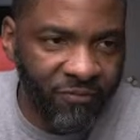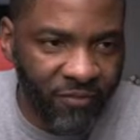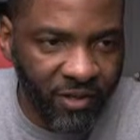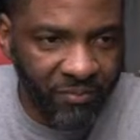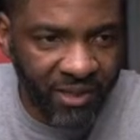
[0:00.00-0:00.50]

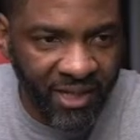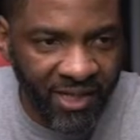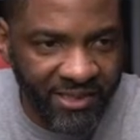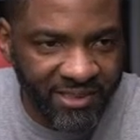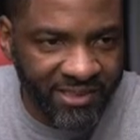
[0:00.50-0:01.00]
from the
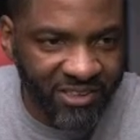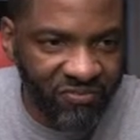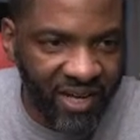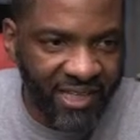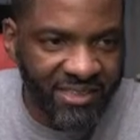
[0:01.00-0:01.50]
beginning since it's
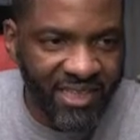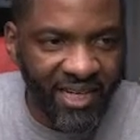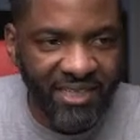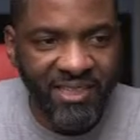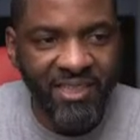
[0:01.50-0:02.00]

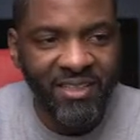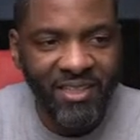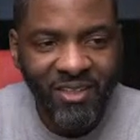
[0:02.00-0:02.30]
Valentine's Day.